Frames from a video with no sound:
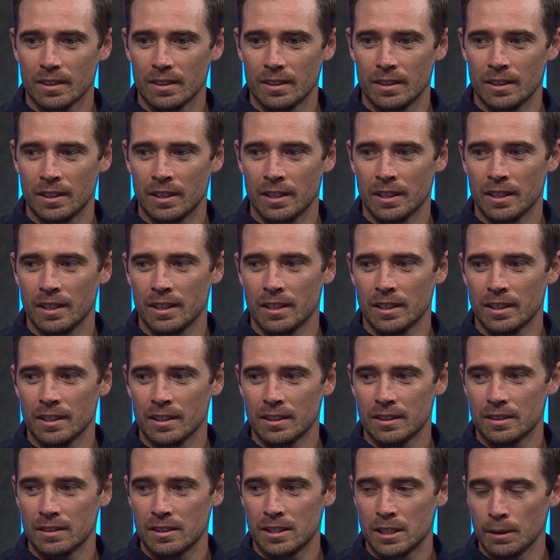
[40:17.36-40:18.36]

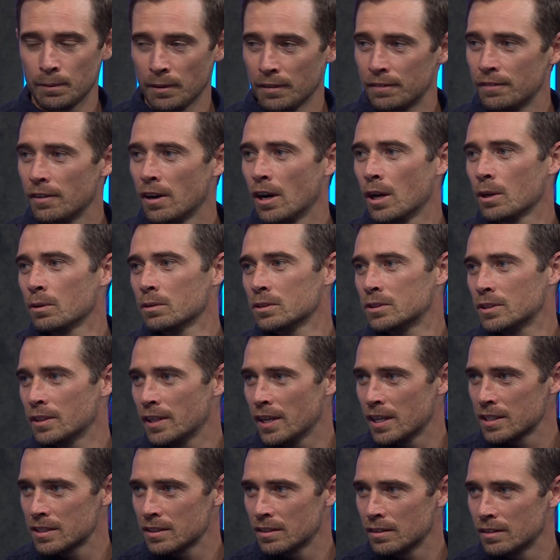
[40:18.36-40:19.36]
the semi-final in
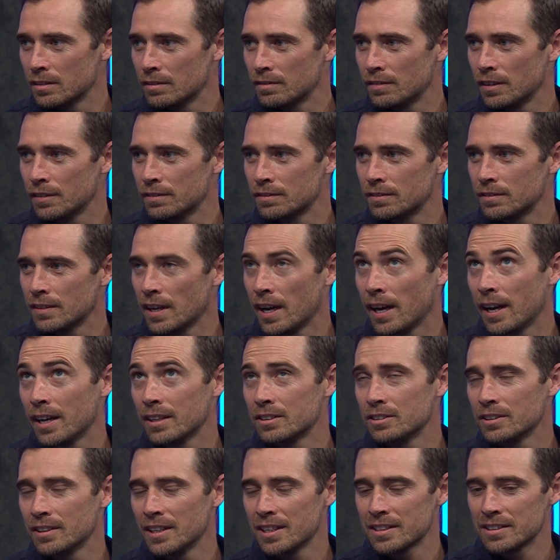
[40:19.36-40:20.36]

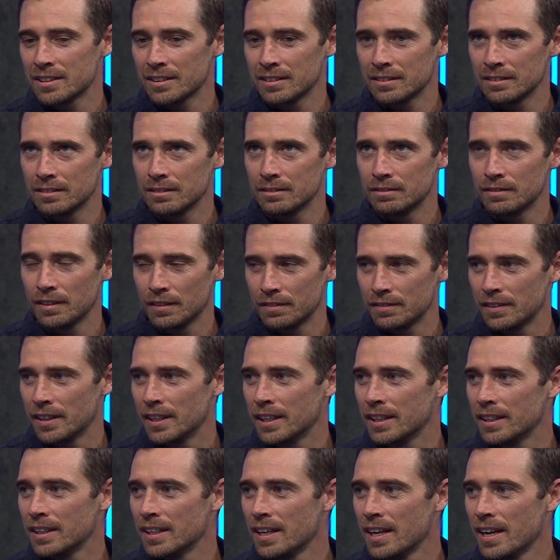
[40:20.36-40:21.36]

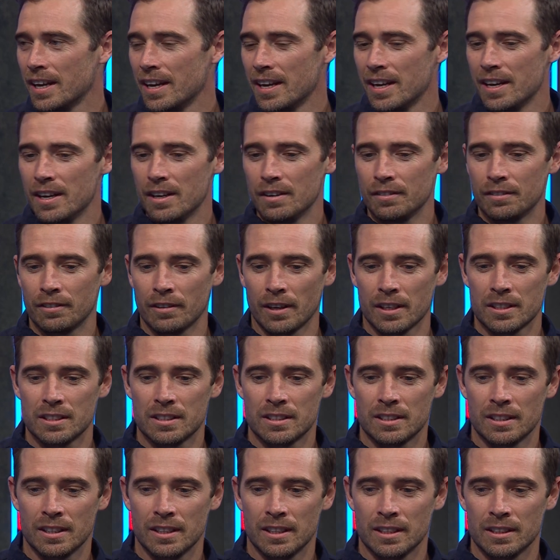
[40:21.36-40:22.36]
2015, for
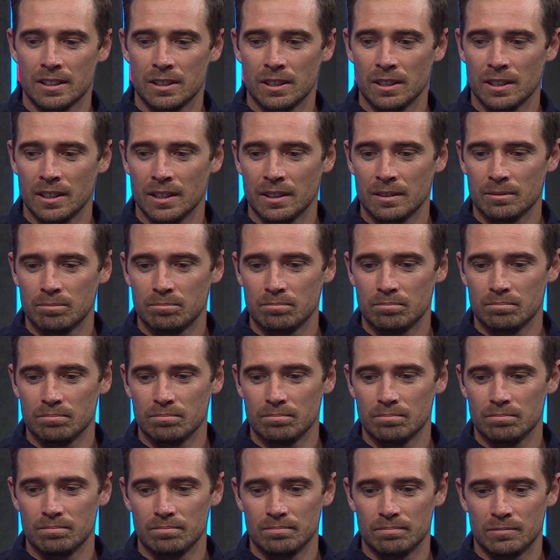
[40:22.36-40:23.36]
us to
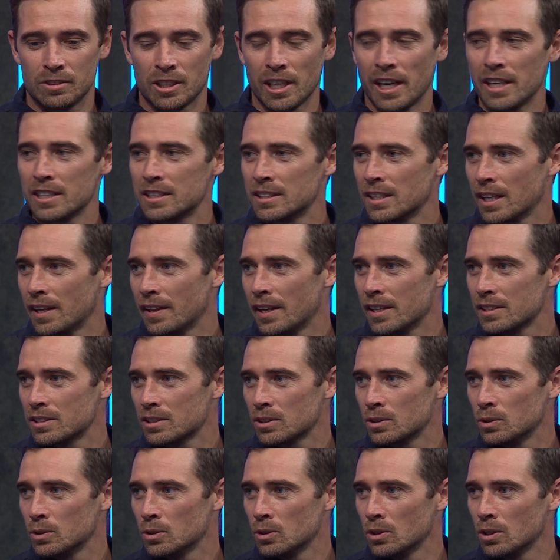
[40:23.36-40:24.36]
chase down that
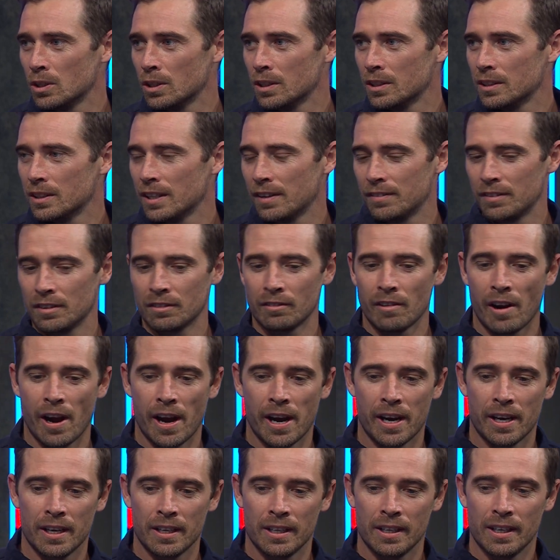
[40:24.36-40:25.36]
score, have the
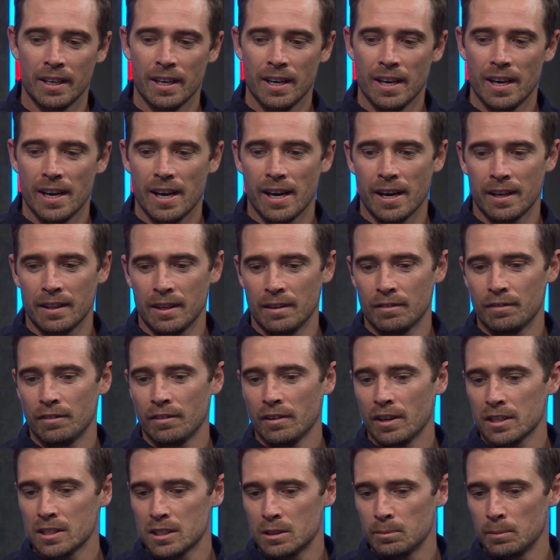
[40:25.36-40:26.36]
rain, and then
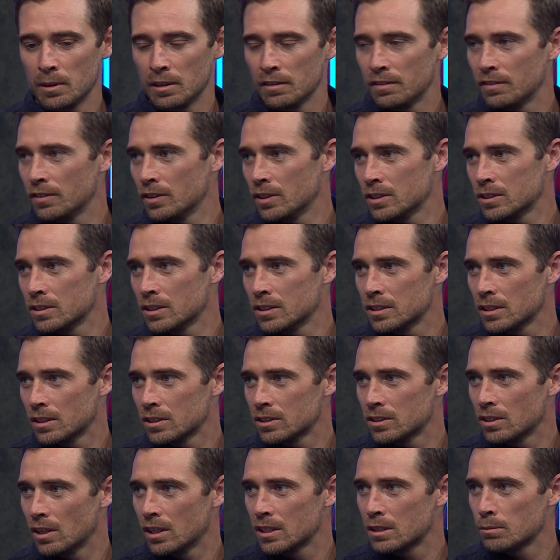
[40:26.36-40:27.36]
for us to be the first New Zealand
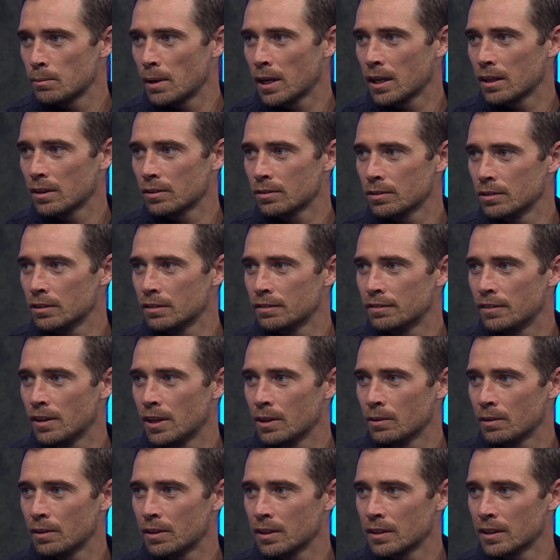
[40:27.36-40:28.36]
side to make it through to
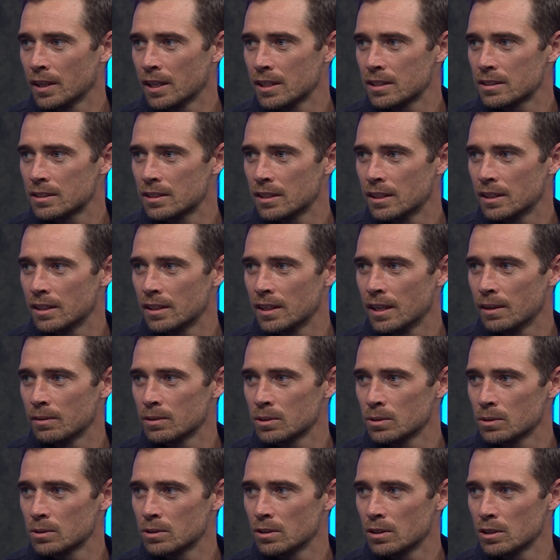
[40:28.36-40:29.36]
final. I think that
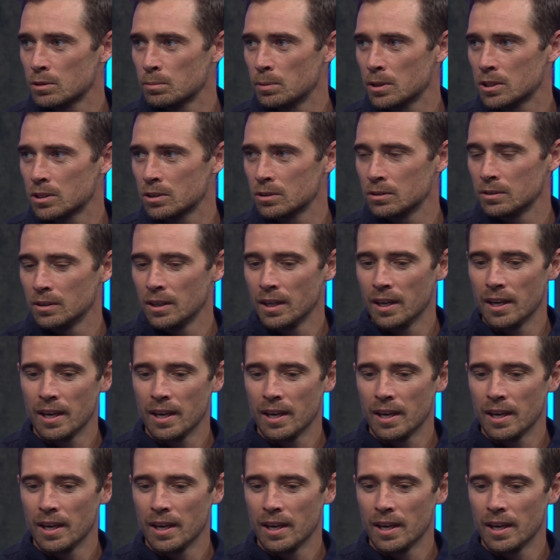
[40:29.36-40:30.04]
was also a special